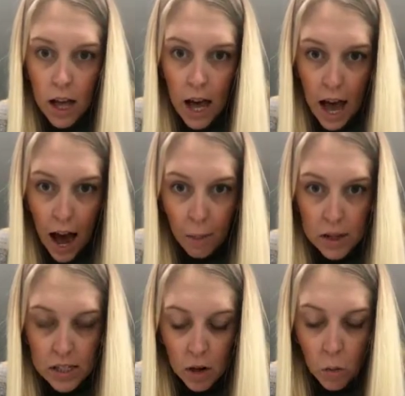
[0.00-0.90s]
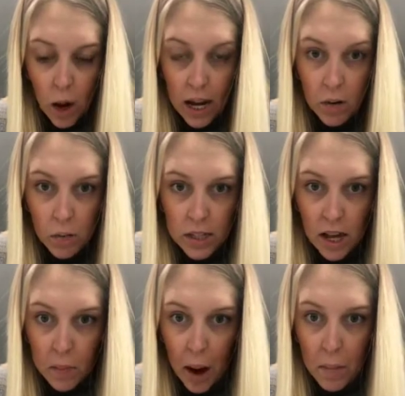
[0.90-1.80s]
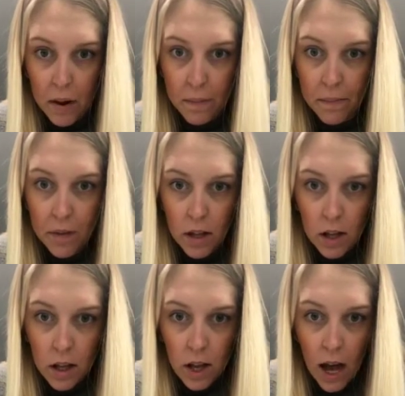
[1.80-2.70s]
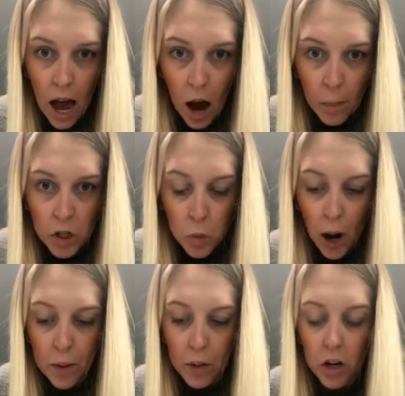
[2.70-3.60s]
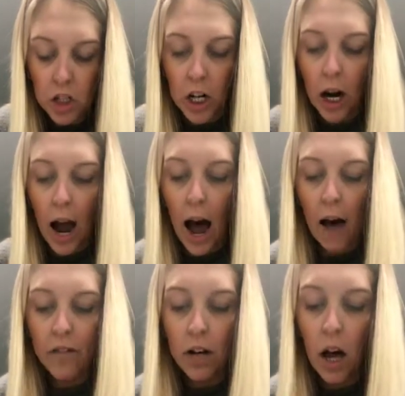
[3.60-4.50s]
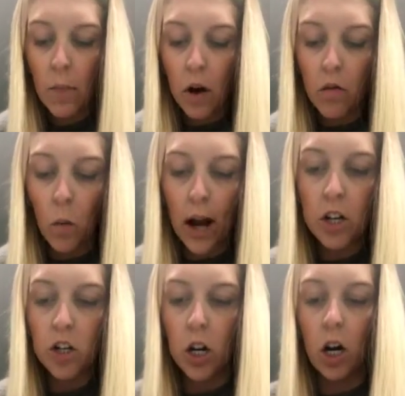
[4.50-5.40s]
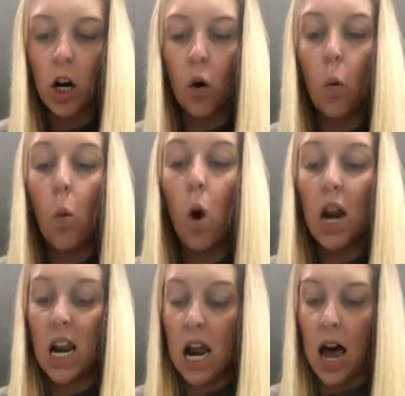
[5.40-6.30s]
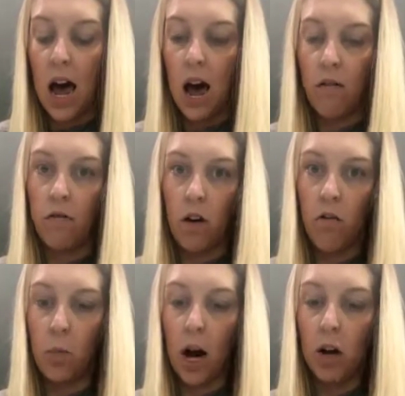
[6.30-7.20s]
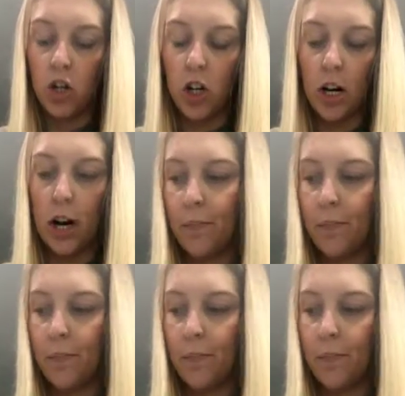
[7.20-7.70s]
Abby said wait. What's up, Abby? How much white and brown sugar? 1/2 cup of white sugar, 1.5 of brown sugar.